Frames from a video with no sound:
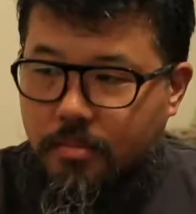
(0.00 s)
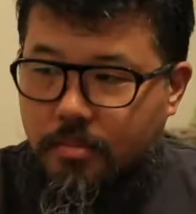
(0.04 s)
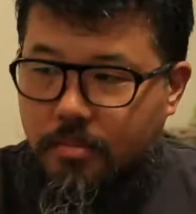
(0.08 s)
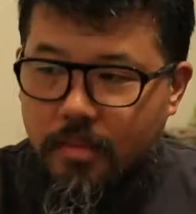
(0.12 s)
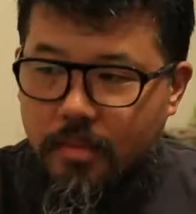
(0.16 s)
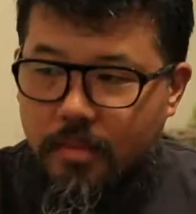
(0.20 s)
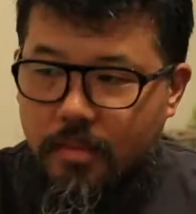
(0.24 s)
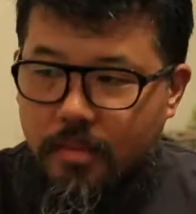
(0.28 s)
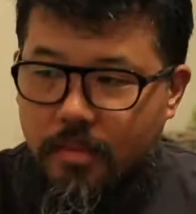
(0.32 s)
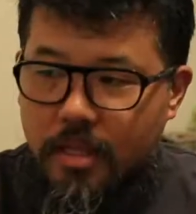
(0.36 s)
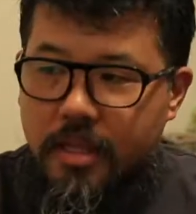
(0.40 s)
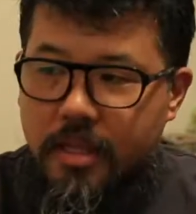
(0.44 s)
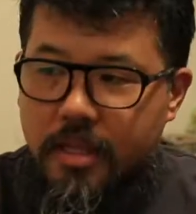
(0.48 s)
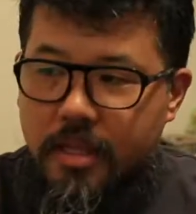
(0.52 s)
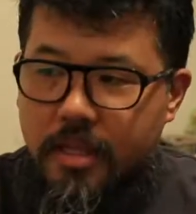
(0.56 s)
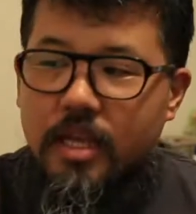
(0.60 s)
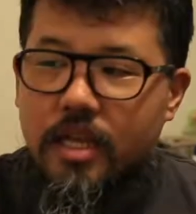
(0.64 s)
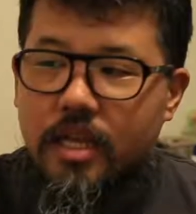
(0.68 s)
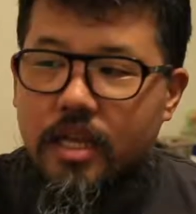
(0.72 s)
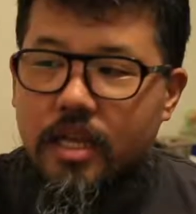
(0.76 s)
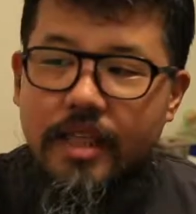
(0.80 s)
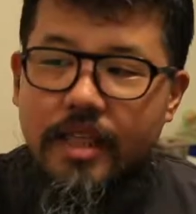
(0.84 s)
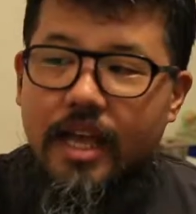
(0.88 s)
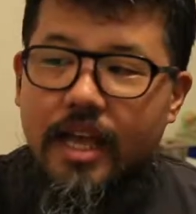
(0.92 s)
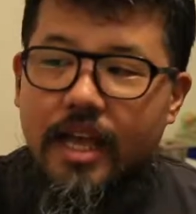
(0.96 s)
think
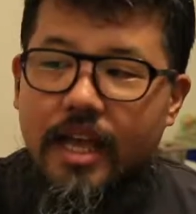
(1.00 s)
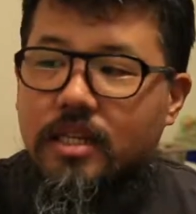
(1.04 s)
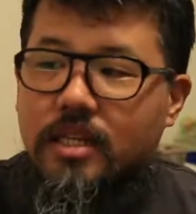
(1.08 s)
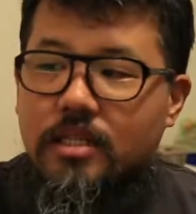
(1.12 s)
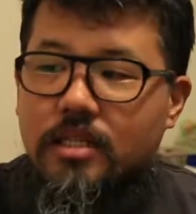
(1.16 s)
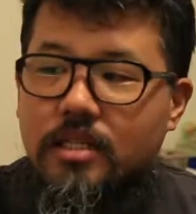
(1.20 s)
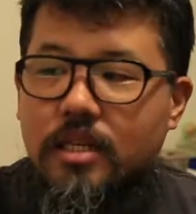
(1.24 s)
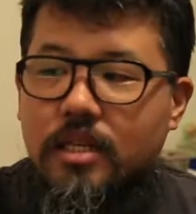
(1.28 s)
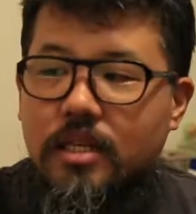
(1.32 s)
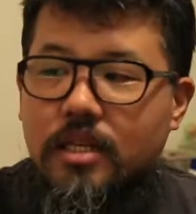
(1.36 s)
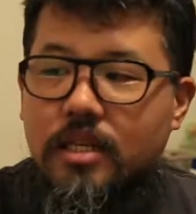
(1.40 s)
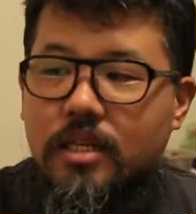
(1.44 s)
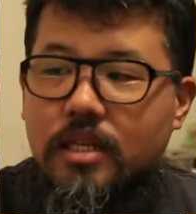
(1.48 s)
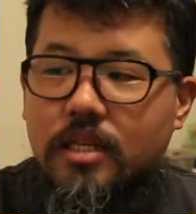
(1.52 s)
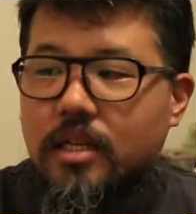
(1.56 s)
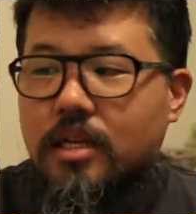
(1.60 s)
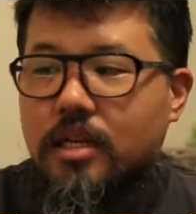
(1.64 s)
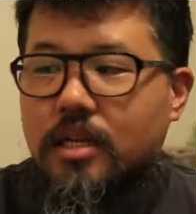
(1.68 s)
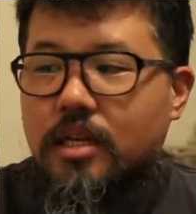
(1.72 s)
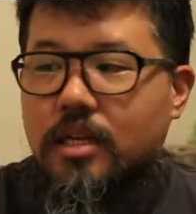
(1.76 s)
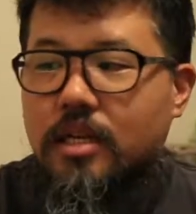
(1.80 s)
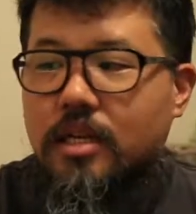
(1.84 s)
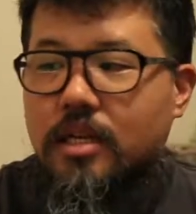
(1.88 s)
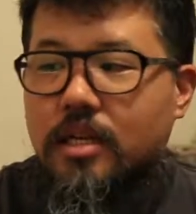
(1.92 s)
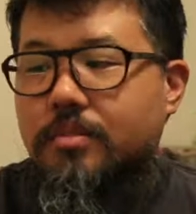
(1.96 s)
that
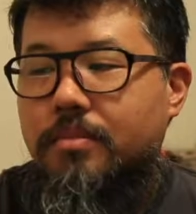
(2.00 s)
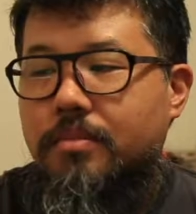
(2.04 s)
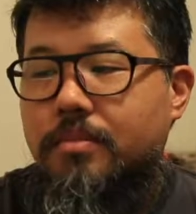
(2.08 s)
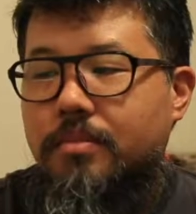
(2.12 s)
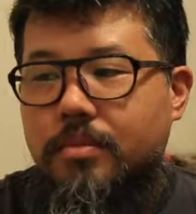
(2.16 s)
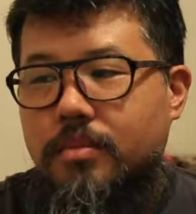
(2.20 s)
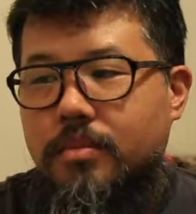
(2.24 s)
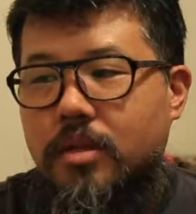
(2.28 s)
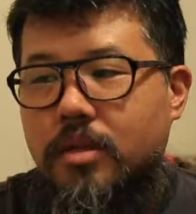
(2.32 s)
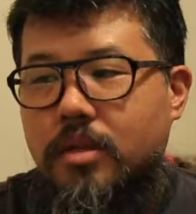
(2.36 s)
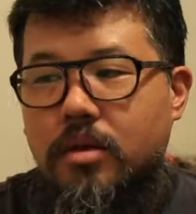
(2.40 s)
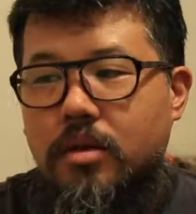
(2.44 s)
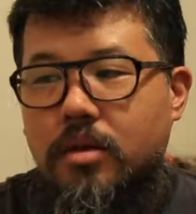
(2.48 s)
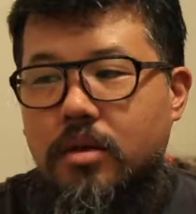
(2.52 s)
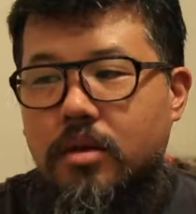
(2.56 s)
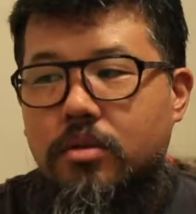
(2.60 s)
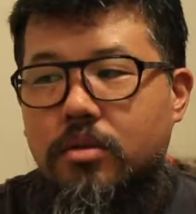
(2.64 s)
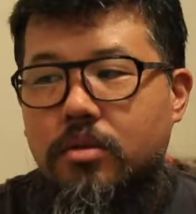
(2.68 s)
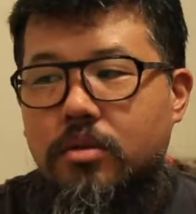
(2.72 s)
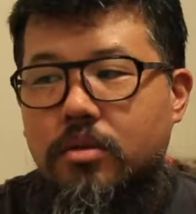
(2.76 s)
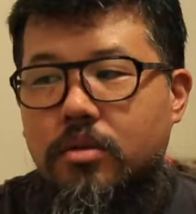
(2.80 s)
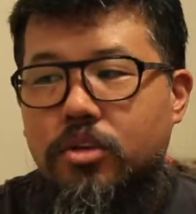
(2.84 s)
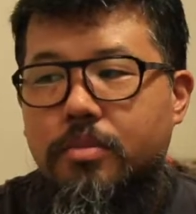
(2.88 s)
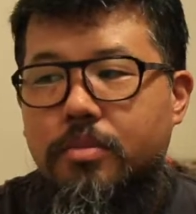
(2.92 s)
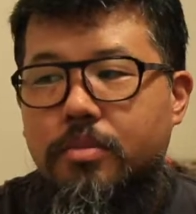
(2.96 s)

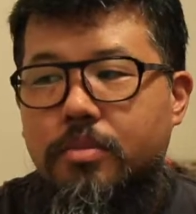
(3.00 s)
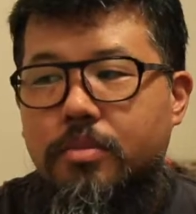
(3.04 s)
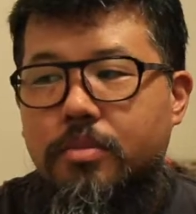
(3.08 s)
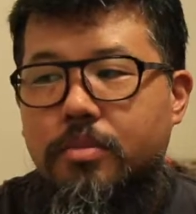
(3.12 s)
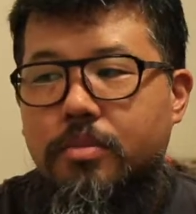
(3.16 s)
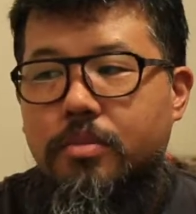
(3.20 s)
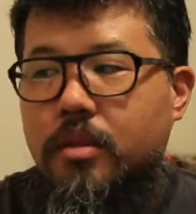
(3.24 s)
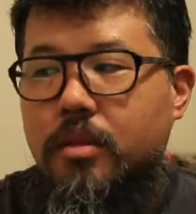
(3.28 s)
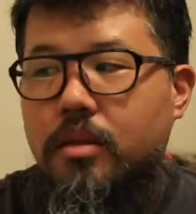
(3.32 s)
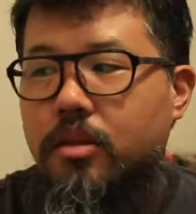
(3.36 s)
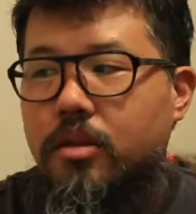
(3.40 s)
you should be